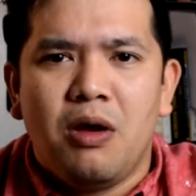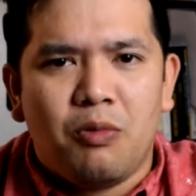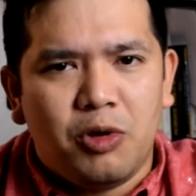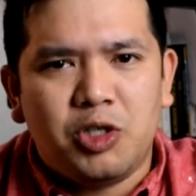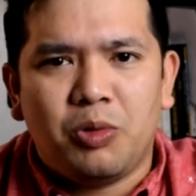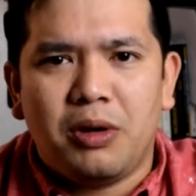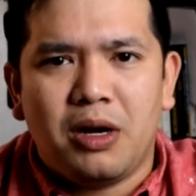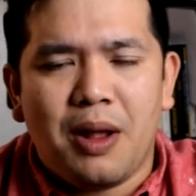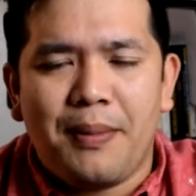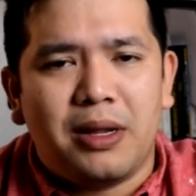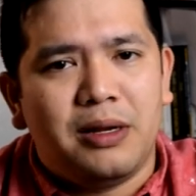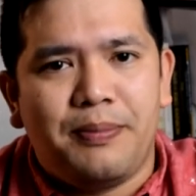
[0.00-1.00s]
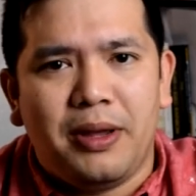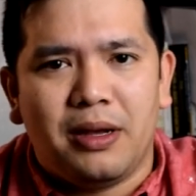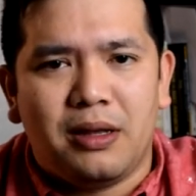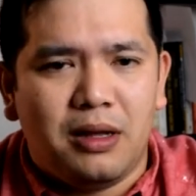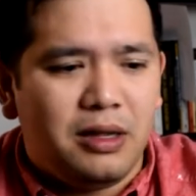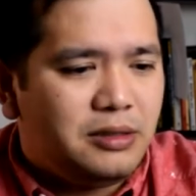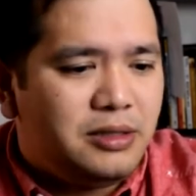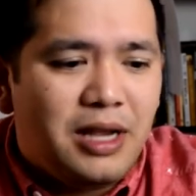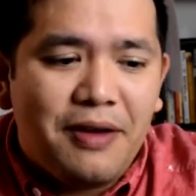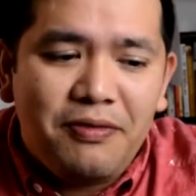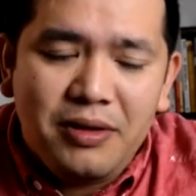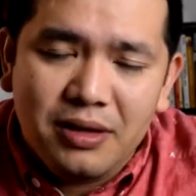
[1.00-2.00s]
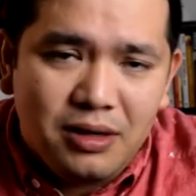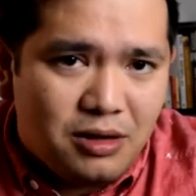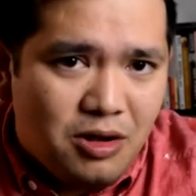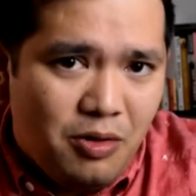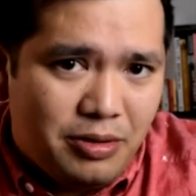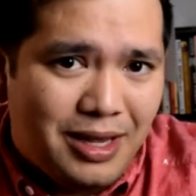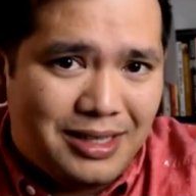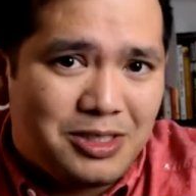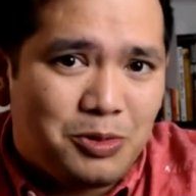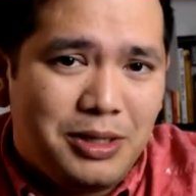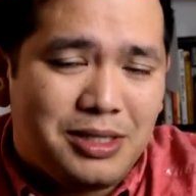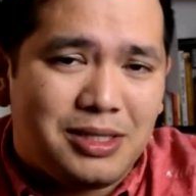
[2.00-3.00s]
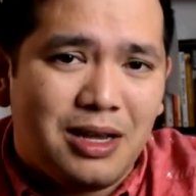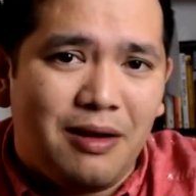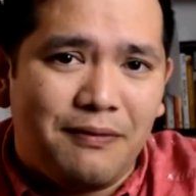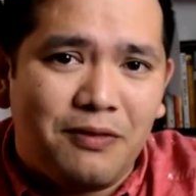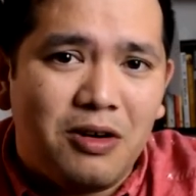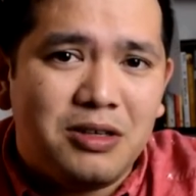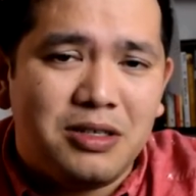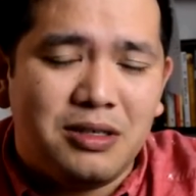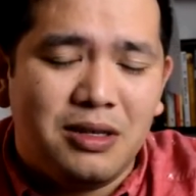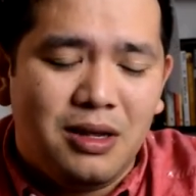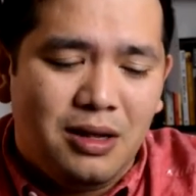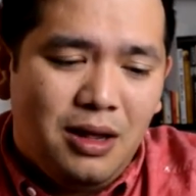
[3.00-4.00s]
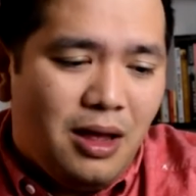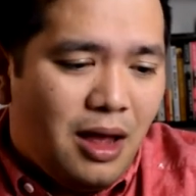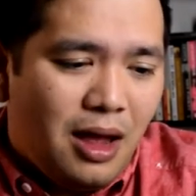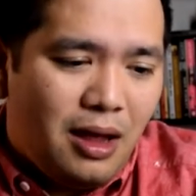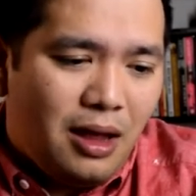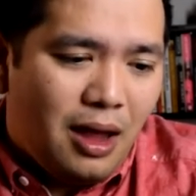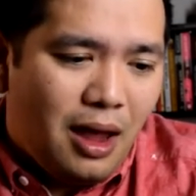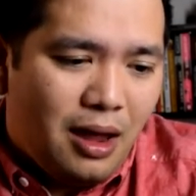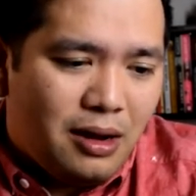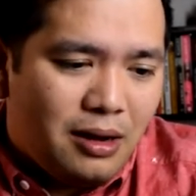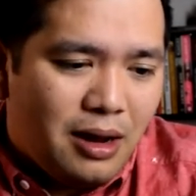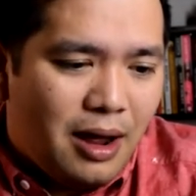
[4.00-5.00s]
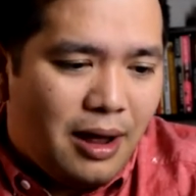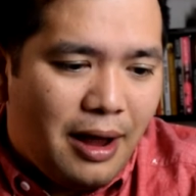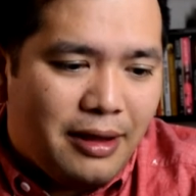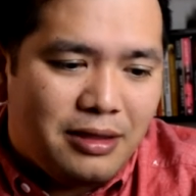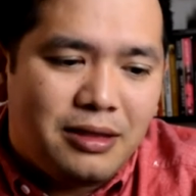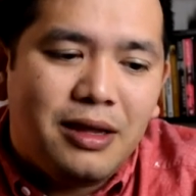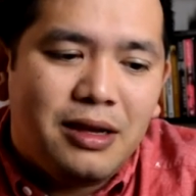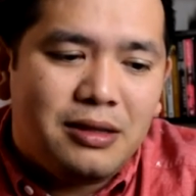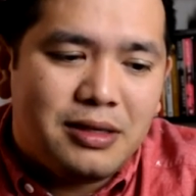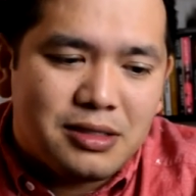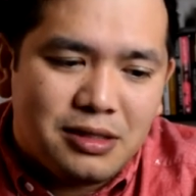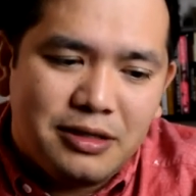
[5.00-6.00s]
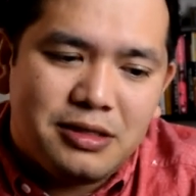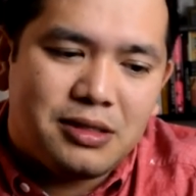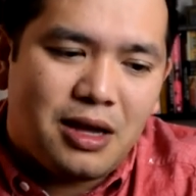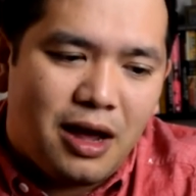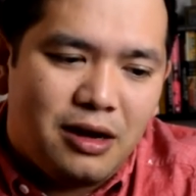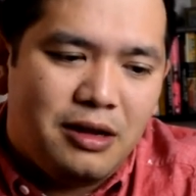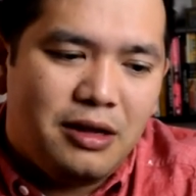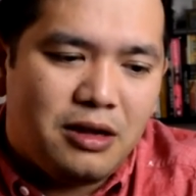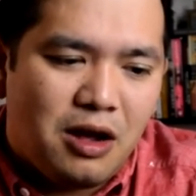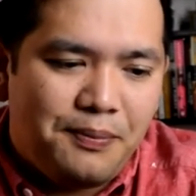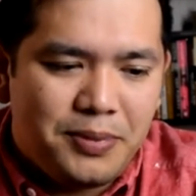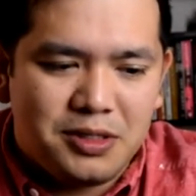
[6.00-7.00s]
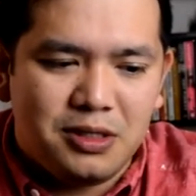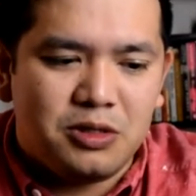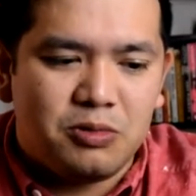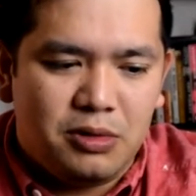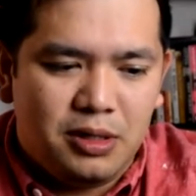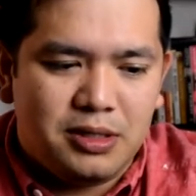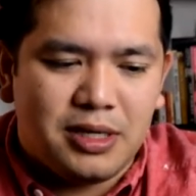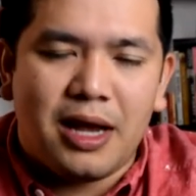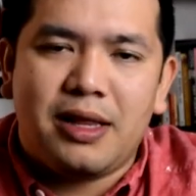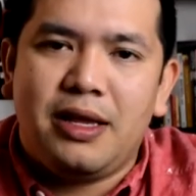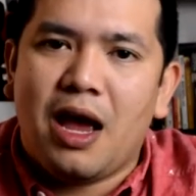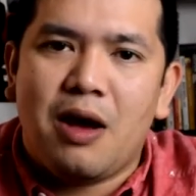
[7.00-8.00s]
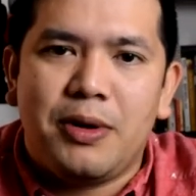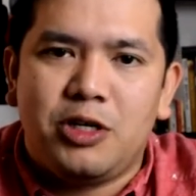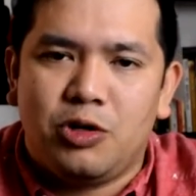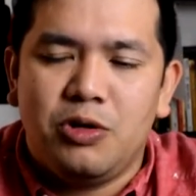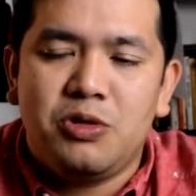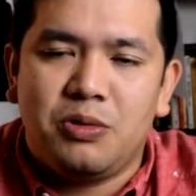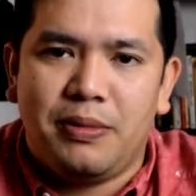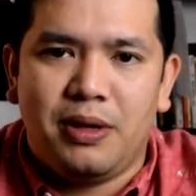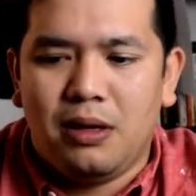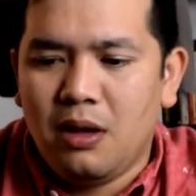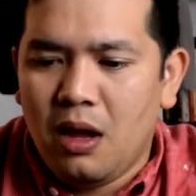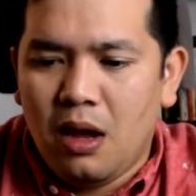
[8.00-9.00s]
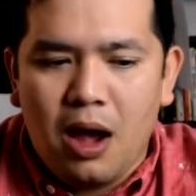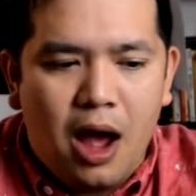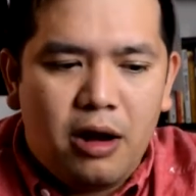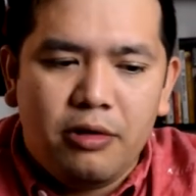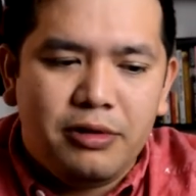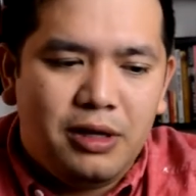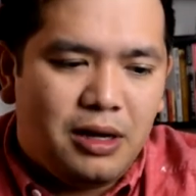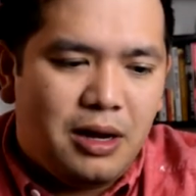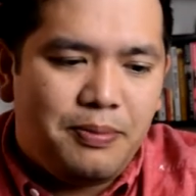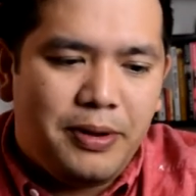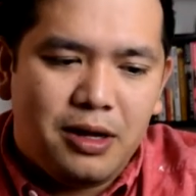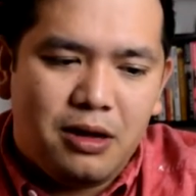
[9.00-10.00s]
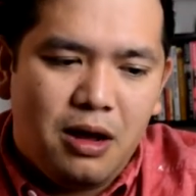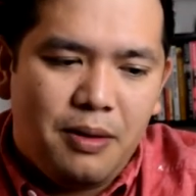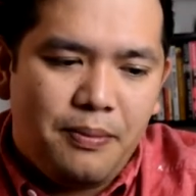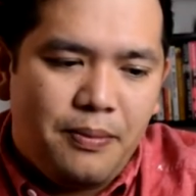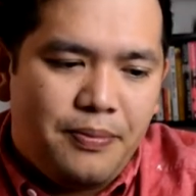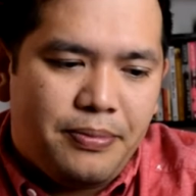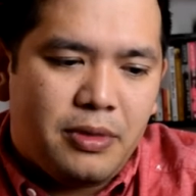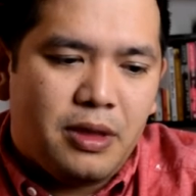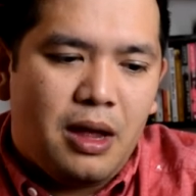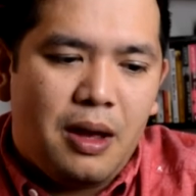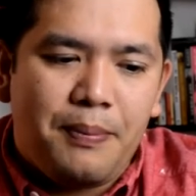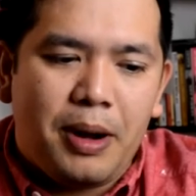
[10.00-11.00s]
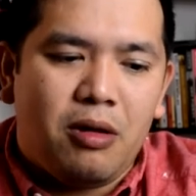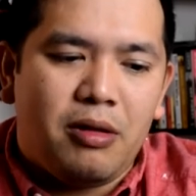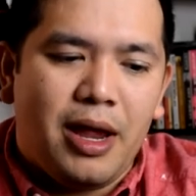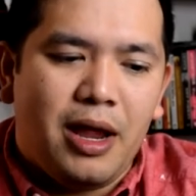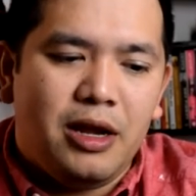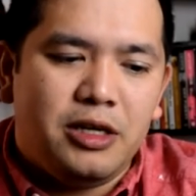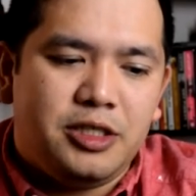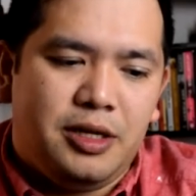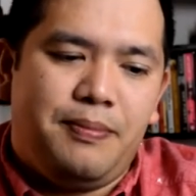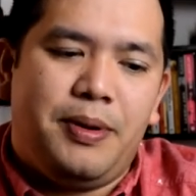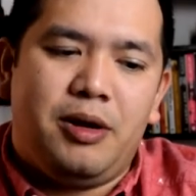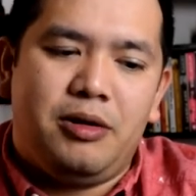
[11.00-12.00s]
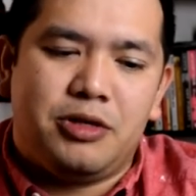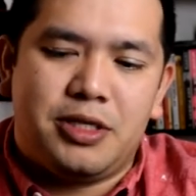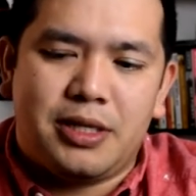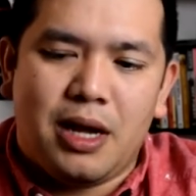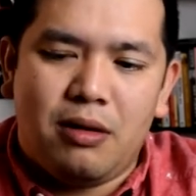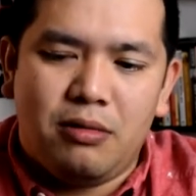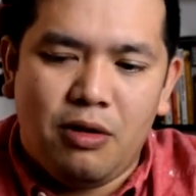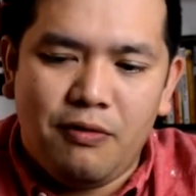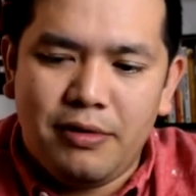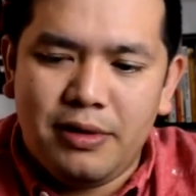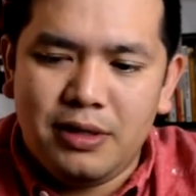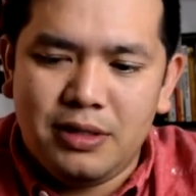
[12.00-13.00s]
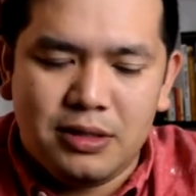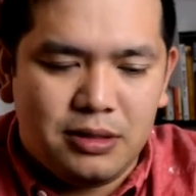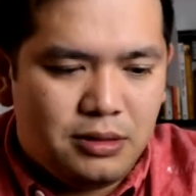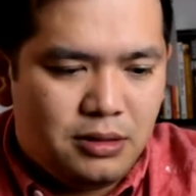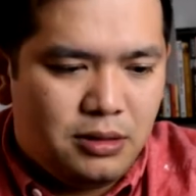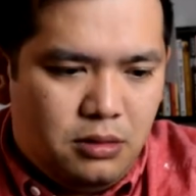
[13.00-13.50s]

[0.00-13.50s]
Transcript: which one am I gonna pick? Definitely gonna go with that sweet stout first. And I think this list kind of encompasses exactly how my choice would be. I don't think I'd pick up a barrel-aged imperial stout over this.